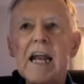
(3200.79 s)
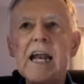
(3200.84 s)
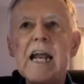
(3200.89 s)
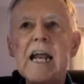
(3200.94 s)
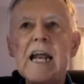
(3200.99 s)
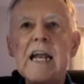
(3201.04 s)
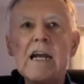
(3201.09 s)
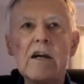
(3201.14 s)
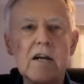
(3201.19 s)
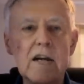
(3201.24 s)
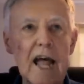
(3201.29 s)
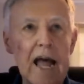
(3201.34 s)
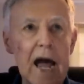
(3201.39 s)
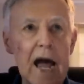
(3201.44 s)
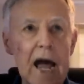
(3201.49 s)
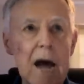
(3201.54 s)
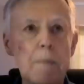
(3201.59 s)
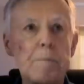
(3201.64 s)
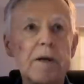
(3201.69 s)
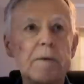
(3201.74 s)
And that ain't
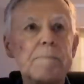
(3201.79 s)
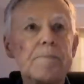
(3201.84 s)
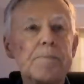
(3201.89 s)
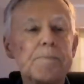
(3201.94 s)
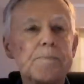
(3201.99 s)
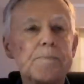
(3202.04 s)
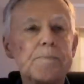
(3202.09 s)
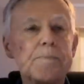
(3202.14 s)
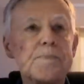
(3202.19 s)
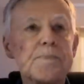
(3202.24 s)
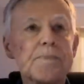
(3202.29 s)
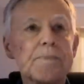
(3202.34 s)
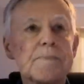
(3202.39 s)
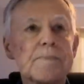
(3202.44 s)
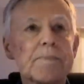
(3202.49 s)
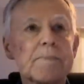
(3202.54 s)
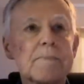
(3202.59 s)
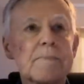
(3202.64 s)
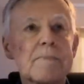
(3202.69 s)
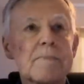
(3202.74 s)
going to happen.
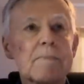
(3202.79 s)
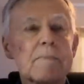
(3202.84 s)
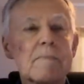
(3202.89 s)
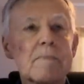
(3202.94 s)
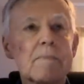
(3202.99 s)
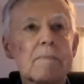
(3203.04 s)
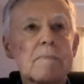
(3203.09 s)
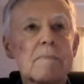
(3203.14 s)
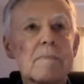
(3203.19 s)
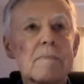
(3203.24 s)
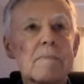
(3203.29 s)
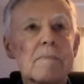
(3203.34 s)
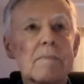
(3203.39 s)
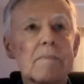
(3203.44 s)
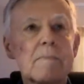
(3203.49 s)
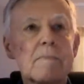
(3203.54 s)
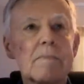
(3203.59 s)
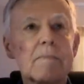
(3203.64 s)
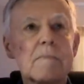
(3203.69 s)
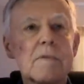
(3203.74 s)

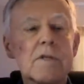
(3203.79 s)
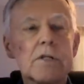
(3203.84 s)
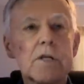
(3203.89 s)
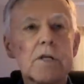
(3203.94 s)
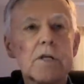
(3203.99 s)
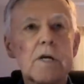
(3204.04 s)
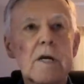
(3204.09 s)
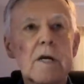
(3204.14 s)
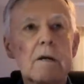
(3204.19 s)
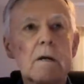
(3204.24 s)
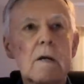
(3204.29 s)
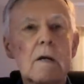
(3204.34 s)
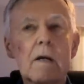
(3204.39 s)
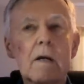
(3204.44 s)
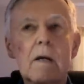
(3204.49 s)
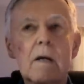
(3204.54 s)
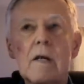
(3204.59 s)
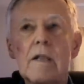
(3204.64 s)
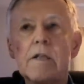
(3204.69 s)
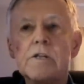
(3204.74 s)
Hmm.
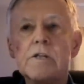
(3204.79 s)
See?